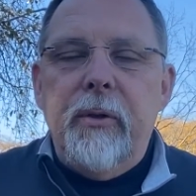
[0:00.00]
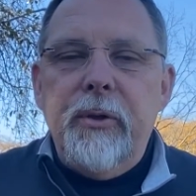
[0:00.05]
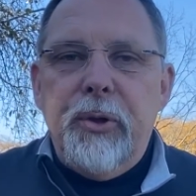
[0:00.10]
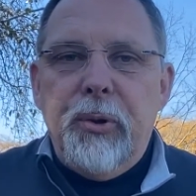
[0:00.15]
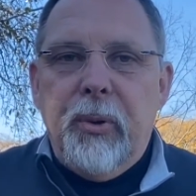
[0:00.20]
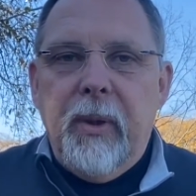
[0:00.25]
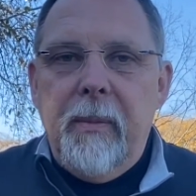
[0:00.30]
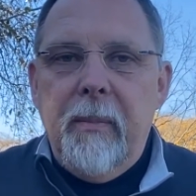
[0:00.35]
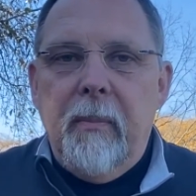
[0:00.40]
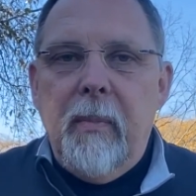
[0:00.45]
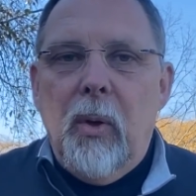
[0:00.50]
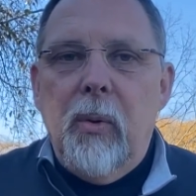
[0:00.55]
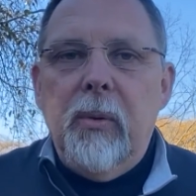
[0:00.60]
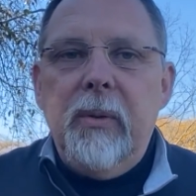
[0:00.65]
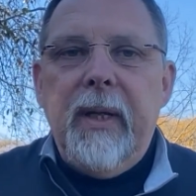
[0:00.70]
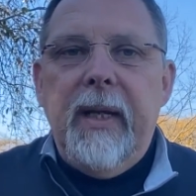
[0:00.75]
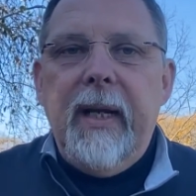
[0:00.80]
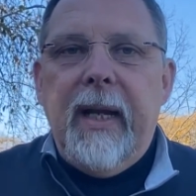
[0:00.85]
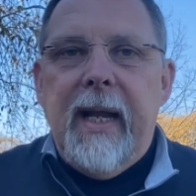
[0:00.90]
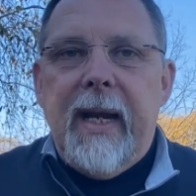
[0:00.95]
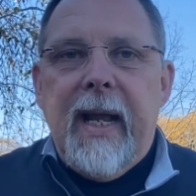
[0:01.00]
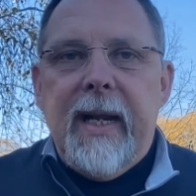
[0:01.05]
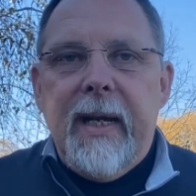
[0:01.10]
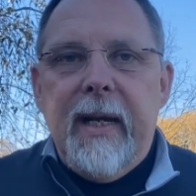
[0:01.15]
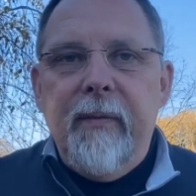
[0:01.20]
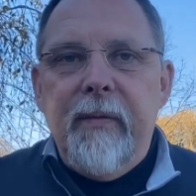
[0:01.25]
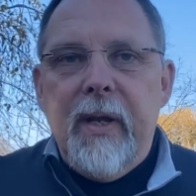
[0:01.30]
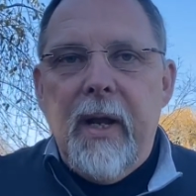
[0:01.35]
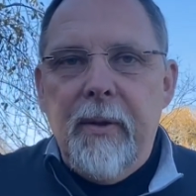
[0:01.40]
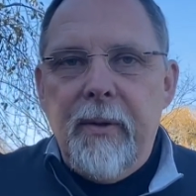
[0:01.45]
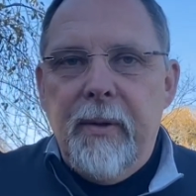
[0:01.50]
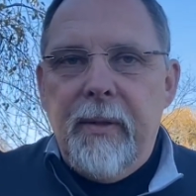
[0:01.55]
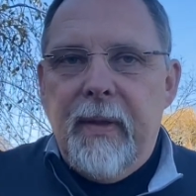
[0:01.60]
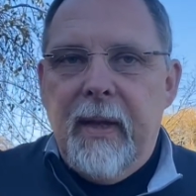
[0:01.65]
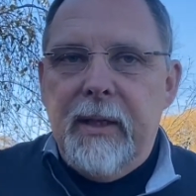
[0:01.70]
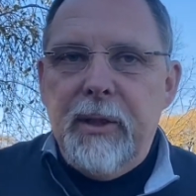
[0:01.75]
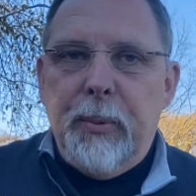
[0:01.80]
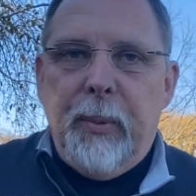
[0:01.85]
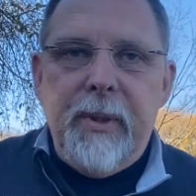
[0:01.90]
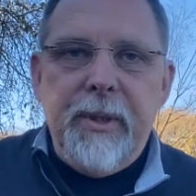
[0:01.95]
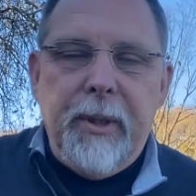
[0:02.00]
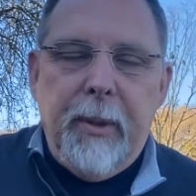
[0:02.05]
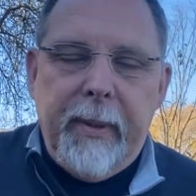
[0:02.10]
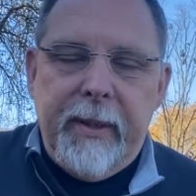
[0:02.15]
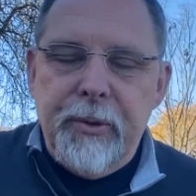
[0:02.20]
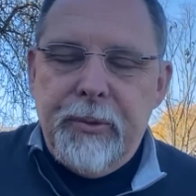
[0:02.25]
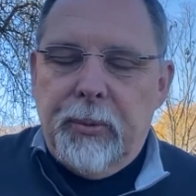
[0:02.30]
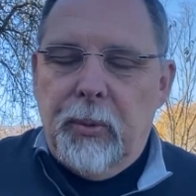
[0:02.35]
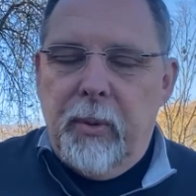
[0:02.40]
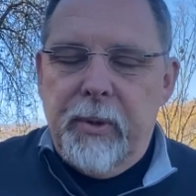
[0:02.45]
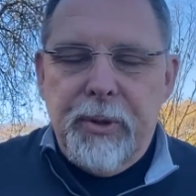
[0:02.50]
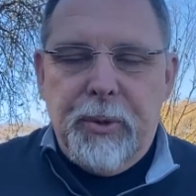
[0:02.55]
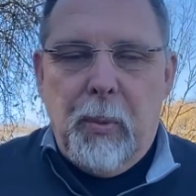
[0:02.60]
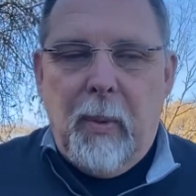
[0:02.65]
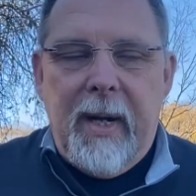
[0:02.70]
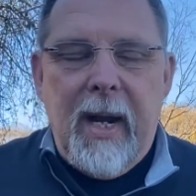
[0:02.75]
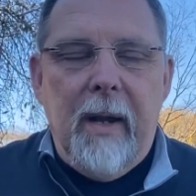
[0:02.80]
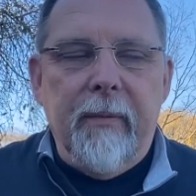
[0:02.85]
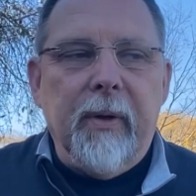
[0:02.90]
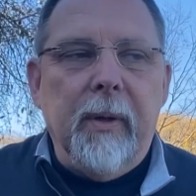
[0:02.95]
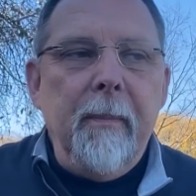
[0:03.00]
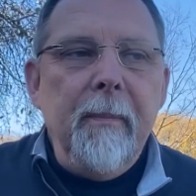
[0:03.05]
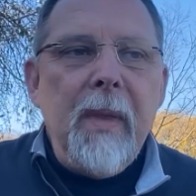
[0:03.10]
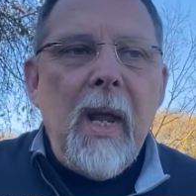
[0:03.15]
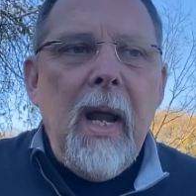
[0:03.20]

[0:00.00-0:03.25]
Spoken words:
trim molding and any of the other things we're doing, drawers, whatever.